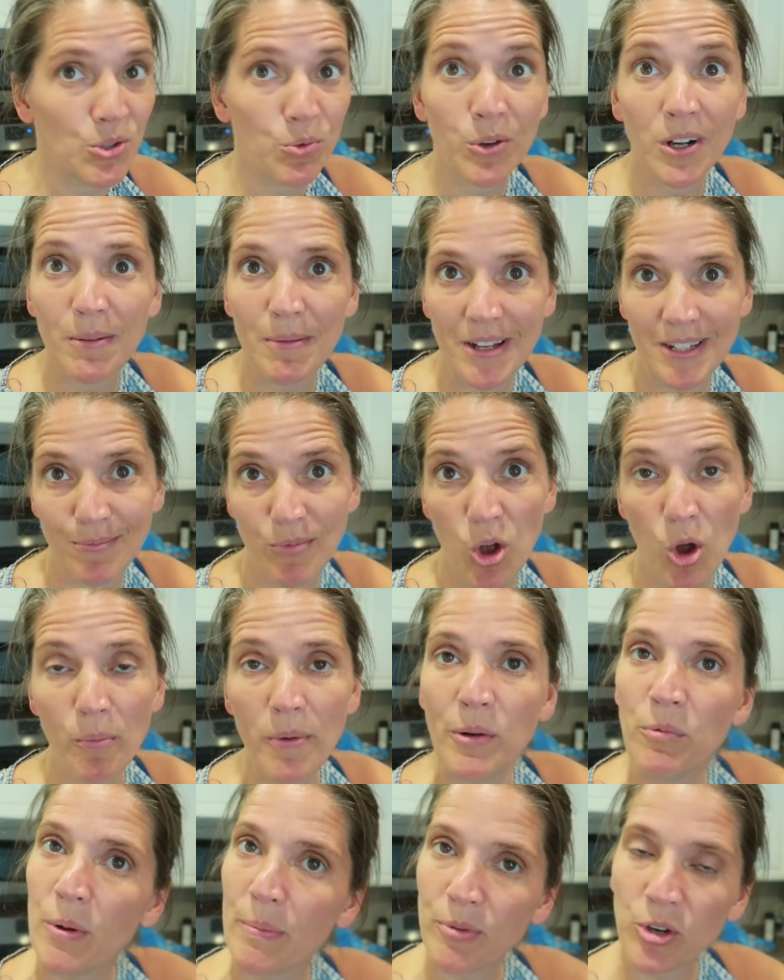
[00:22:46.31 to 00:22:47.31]
So we're gonna make some
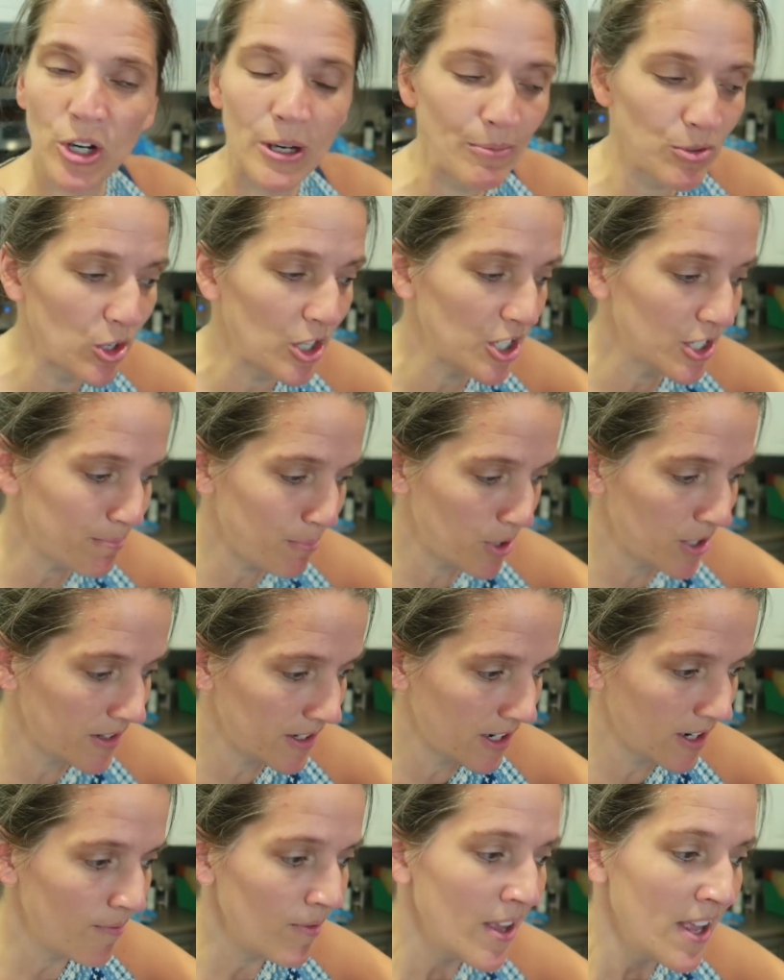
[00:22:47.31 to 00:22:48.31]
homemade whipped cream. So I just put in
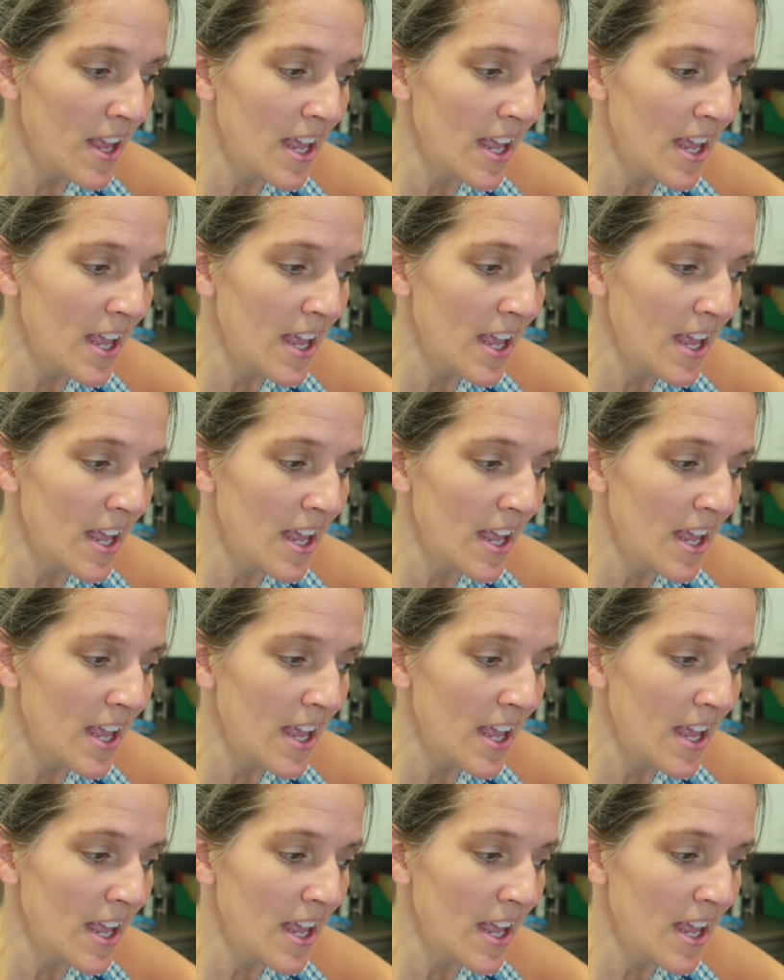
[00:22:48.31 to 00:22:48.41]
there,